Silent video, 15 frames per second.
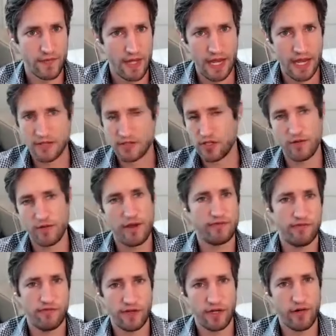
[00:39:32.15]
And so you have to
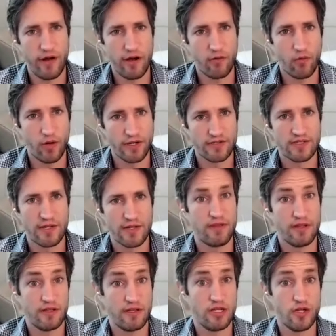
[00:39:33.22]
figure out what is
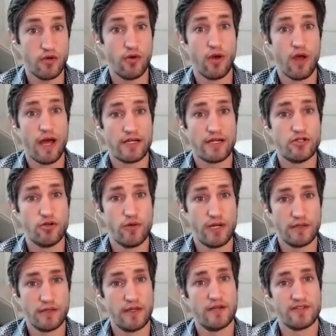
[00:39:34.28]
something that you like
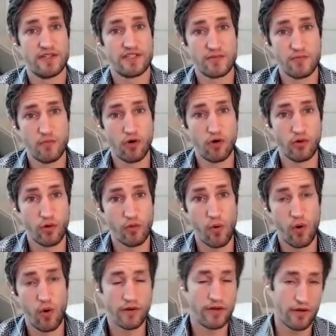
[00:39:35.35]
doing that is a small
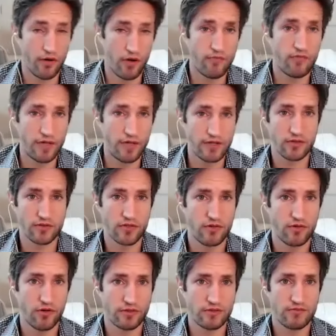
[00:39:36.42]
reward that hopefully is also
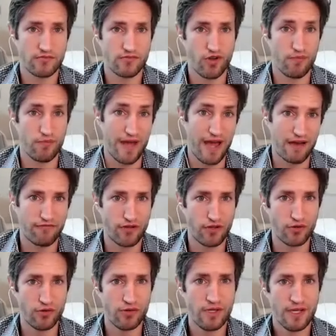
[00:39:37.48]
not bad for you,